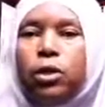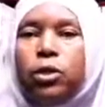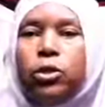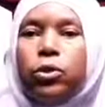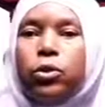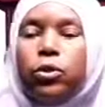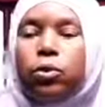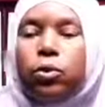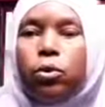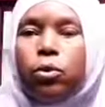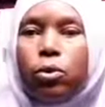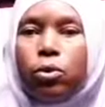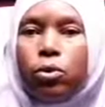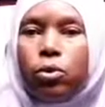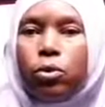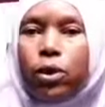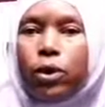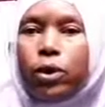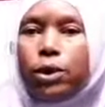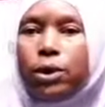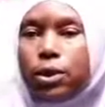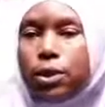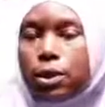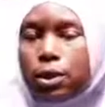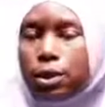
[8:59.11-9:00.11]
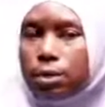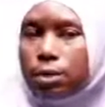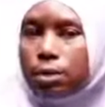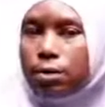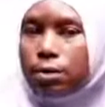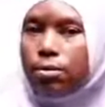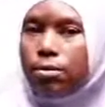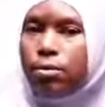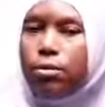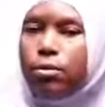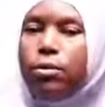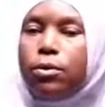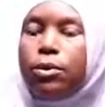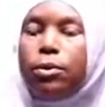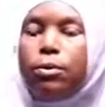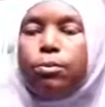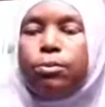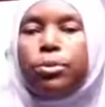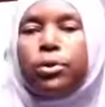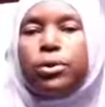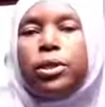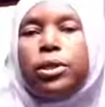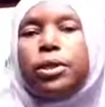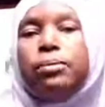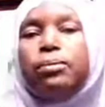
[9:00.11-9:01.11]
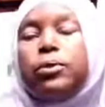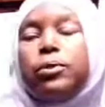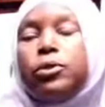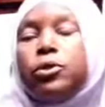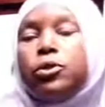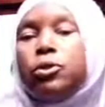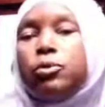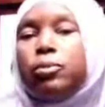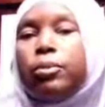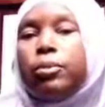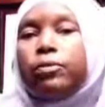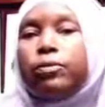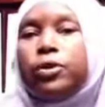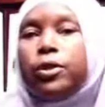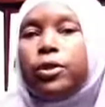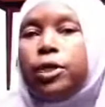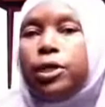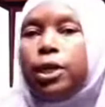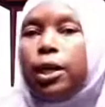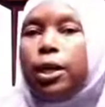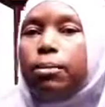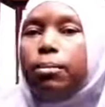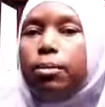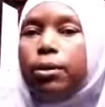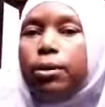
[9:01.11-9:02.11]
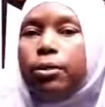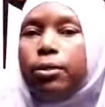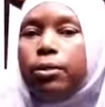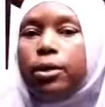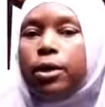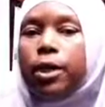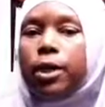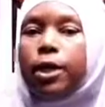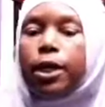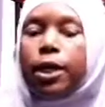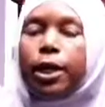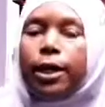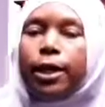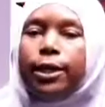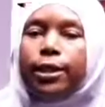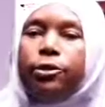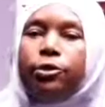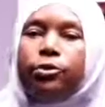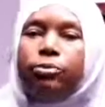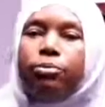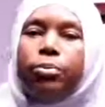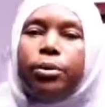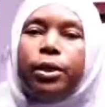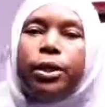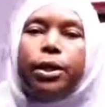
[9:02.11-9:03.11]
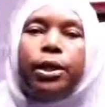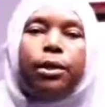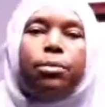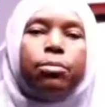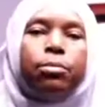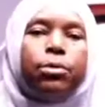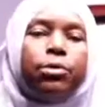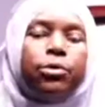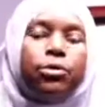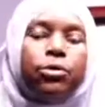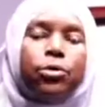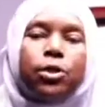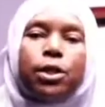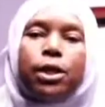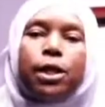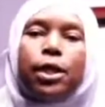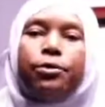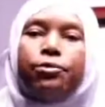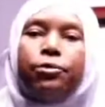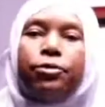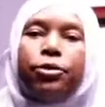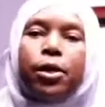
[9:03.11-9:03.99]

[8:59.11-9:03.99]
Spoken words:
You always put them on top of the table, and you be able to start